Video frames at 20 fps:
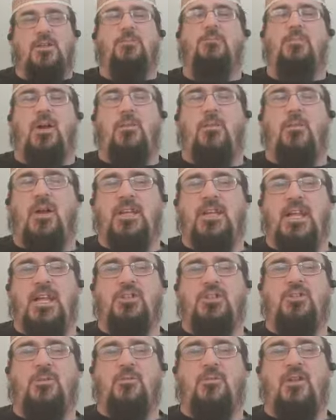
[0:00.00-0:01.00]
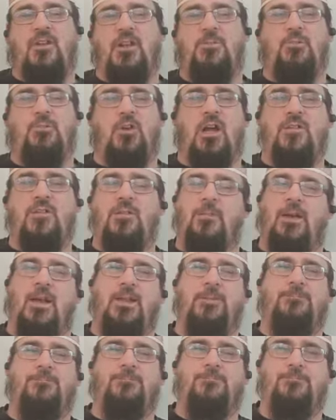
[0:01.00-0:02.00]
By my nature, I'm a very private
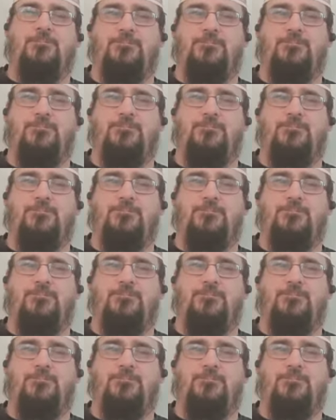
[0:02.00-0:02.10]
man.